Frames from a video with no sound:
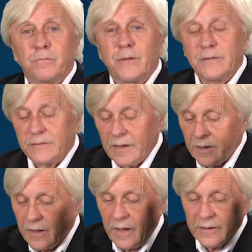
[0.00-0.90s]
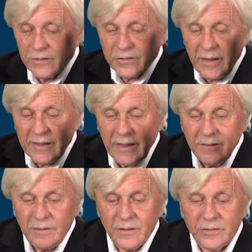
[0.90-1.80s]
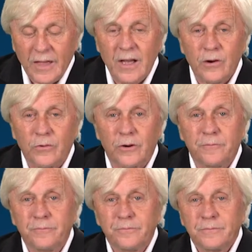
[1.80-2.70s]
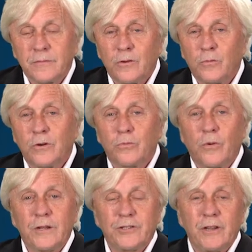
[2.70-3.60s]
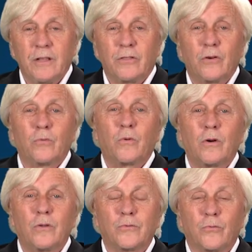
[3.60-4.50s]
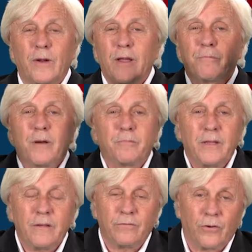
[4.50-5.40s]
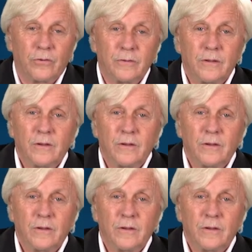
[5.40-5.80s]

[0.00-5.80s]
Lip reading: But God is saying in this hour, we're watching the world ramp up evil.